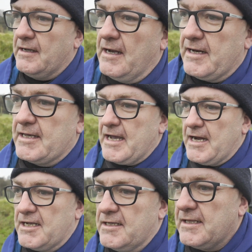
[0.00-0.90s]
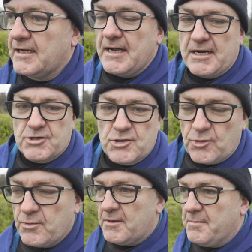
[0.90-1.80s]
And that kind of
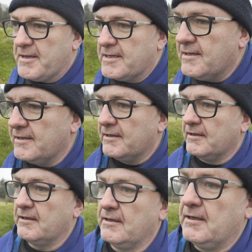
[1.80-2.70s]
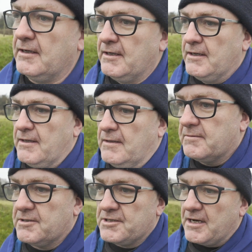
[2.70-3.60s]
stuck with me,
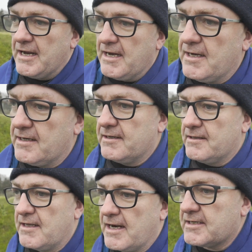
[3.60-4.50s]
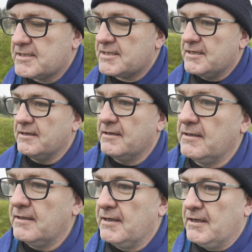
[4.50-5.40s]
because you'll hear in the next
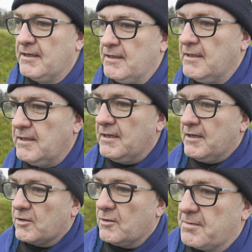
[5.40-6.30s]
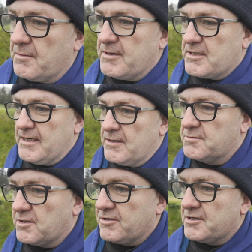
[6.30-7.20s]
couple of weeks leading
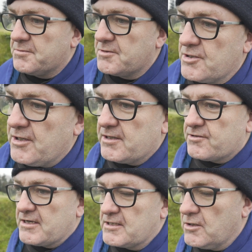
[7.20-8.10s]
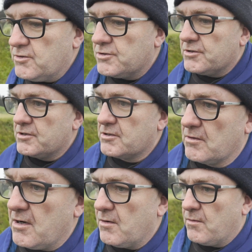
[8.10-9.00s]
up to Christmas, New Year's resolutions
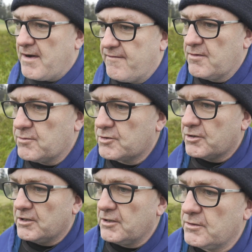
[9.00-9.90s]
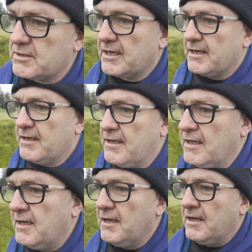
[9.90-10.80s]
and what everyone's going to do to
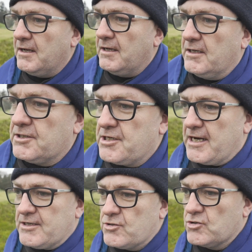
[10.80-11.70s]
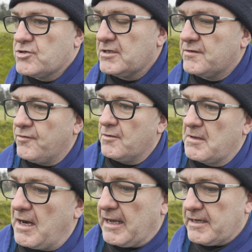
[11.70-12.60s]
change or
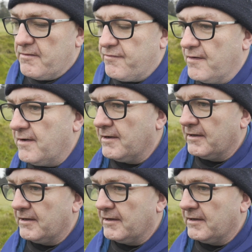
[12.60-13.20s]
transform their life.